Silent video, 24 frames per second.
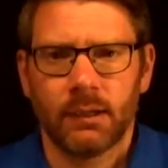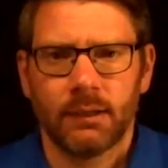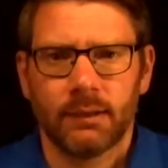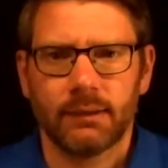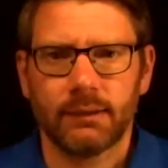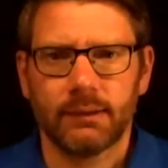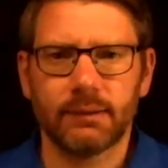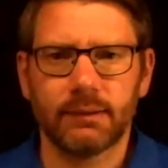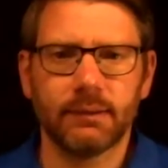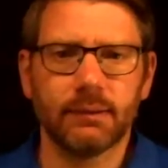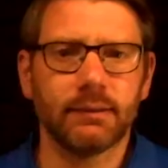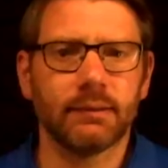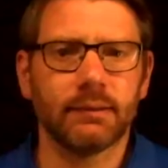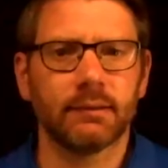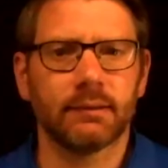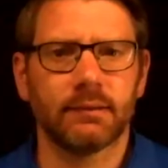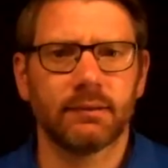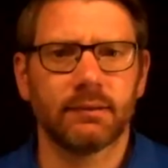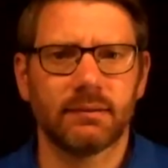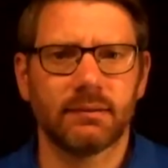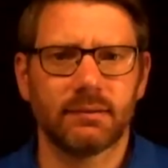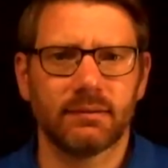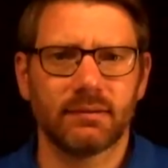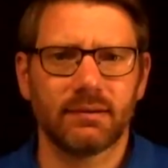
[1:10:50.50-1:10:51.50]

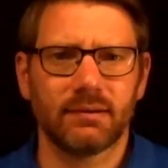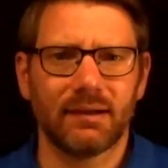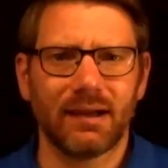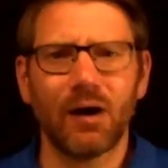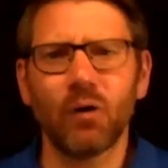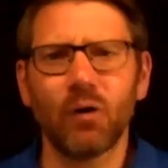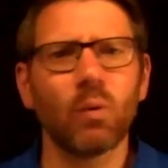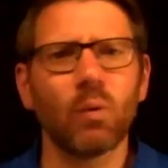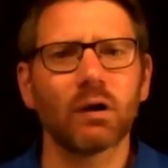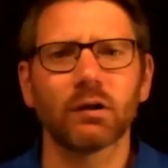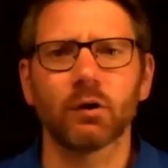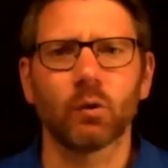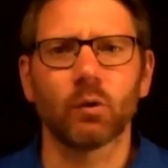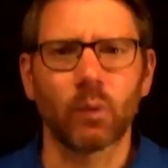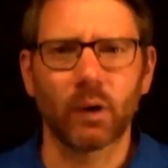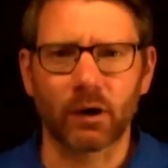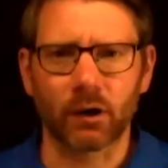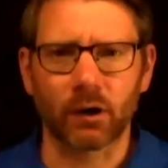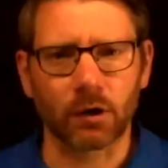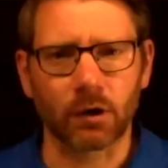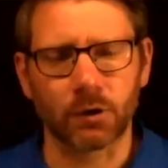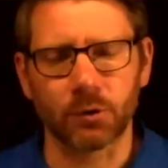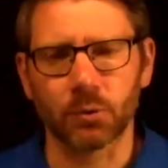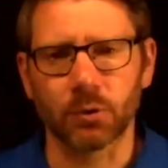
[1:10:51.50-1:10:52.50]
How well
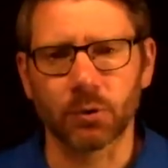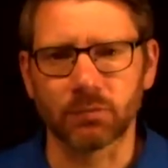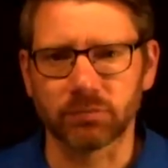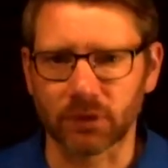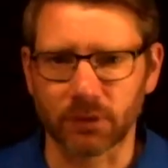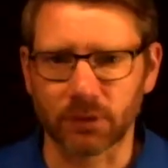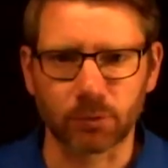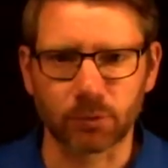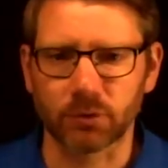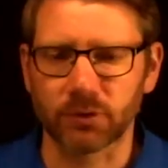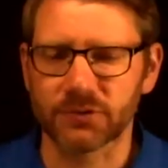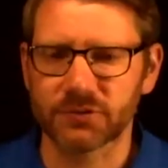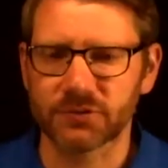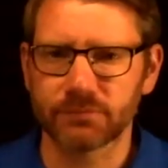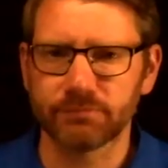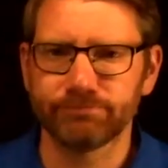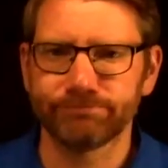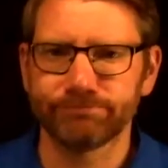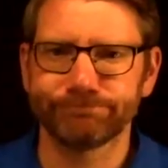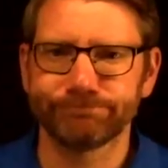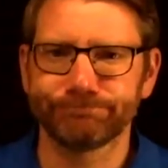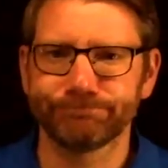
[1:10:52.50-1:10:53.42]
aware are you of liberalism?